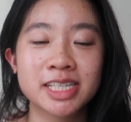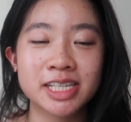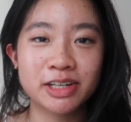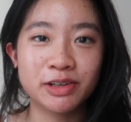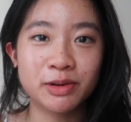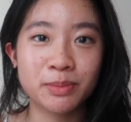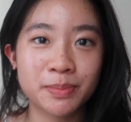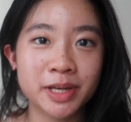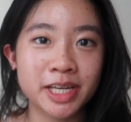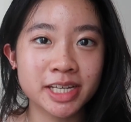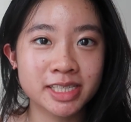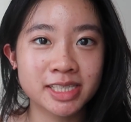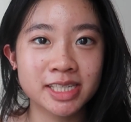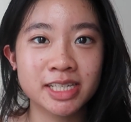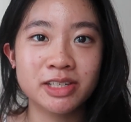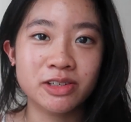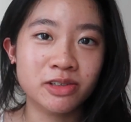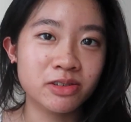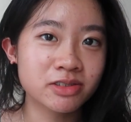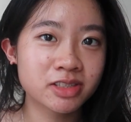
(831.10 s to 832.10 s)
and little pics
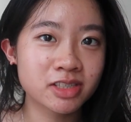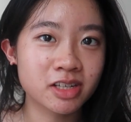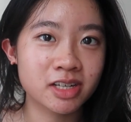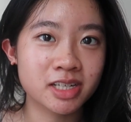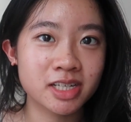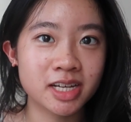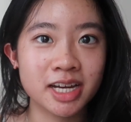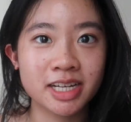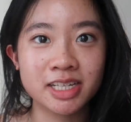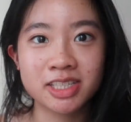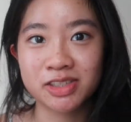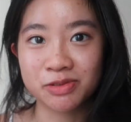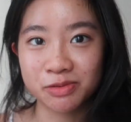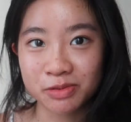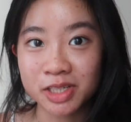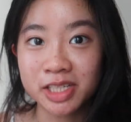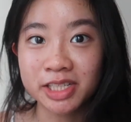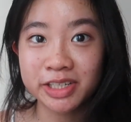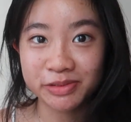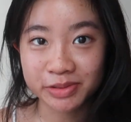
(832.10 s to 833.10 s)
and notes on it, and it's
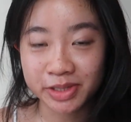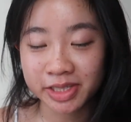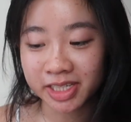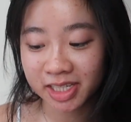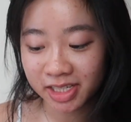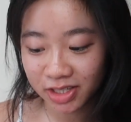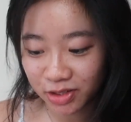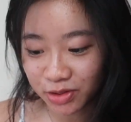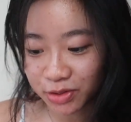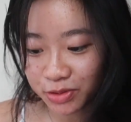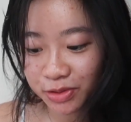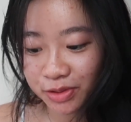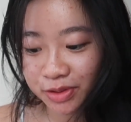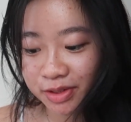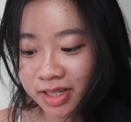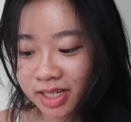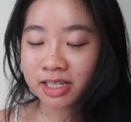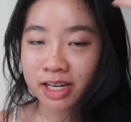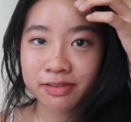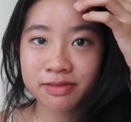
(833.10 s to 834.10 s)
really cute.
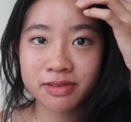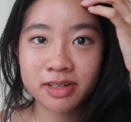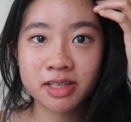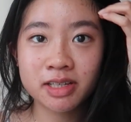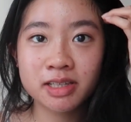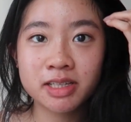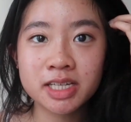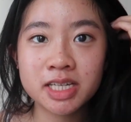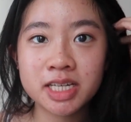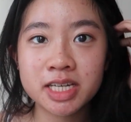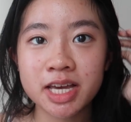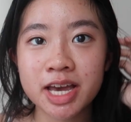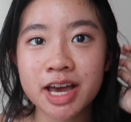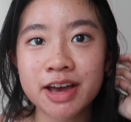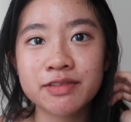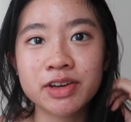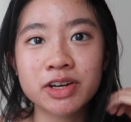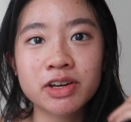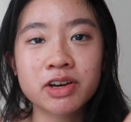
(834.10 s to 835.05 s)
Definitely have your